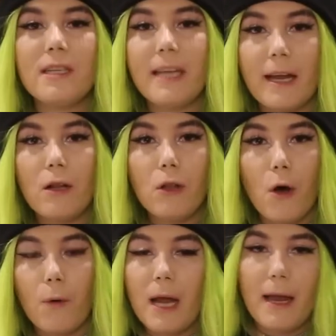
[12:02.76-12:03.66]
stand
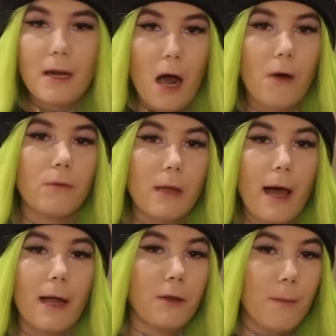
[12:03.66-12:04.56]
alone and not
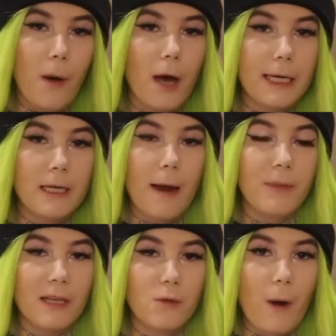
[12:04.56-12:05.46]
rely on the body
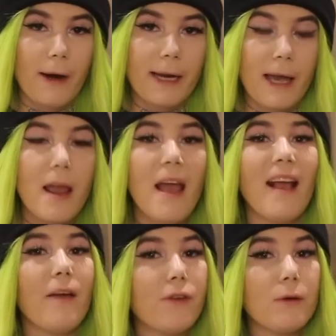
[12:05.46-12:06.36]
type that's wearing it.
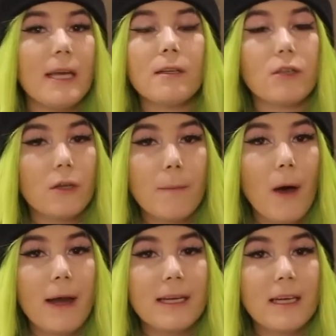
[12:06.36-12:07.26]
If you need a certain
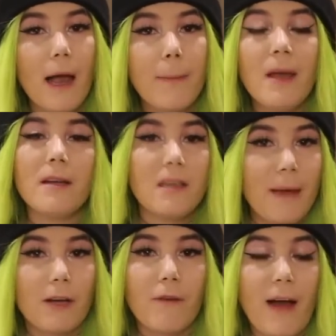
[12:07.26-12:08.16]
body type to
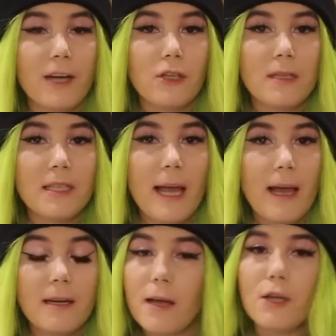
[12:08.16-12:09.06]
make your fashion
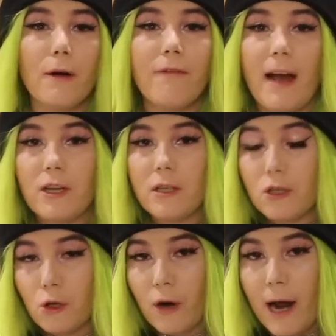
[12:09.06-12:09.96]
stand, your fashion
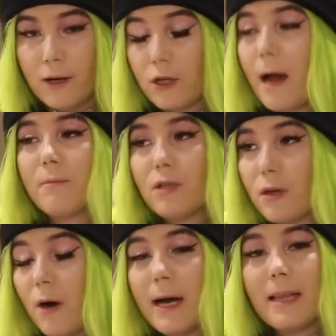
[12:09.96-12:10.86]
is trash. I'm
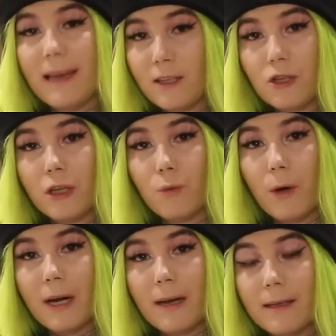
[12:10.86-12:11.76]
sorry, that's just
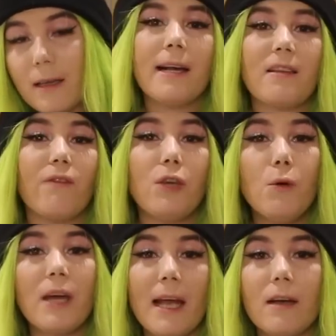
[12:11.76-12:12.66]
what it is. Because if
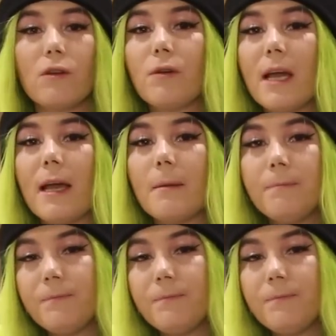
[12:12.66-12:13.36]
you can't create